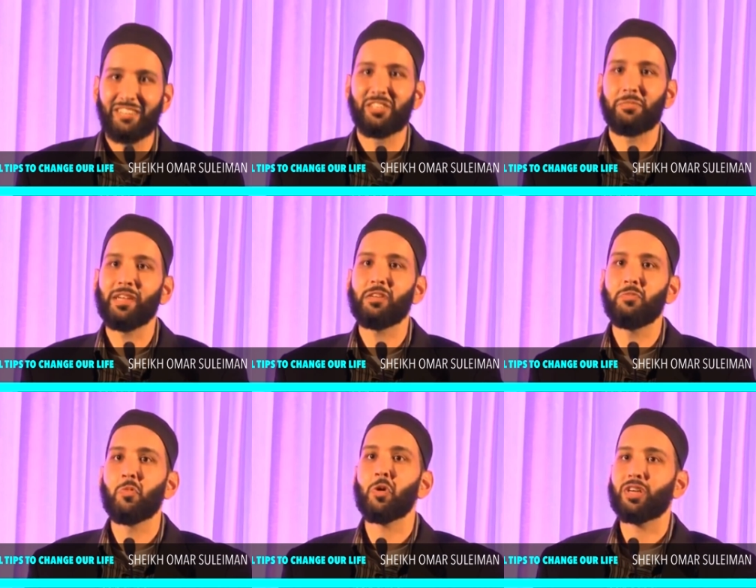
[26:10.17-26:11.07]
It should make you
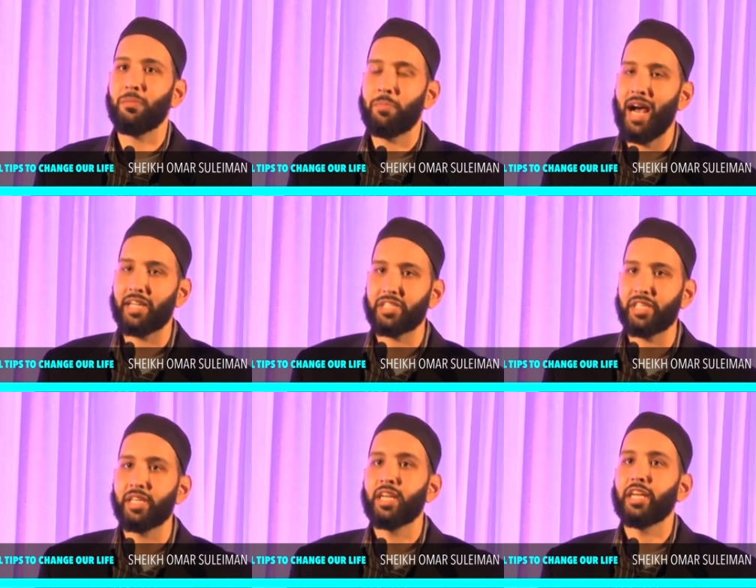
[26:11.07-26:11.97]
more
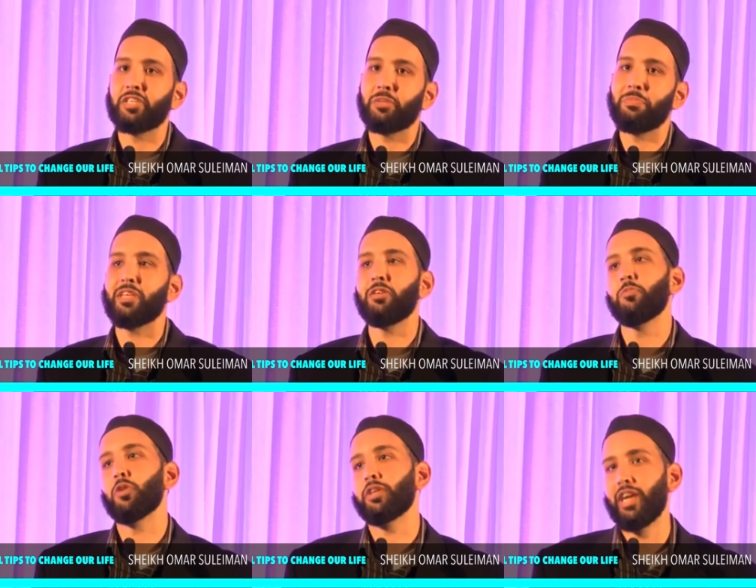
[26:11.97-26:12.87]
compassionate. It should make you
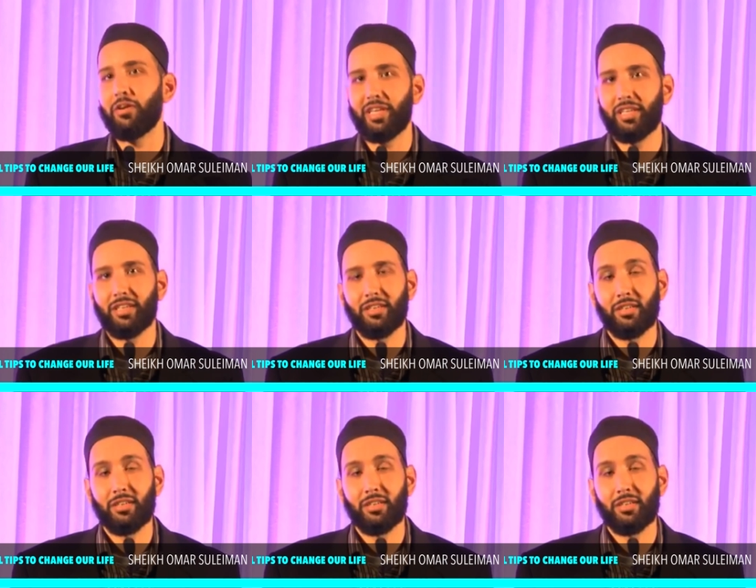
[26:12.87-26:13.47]
more caring.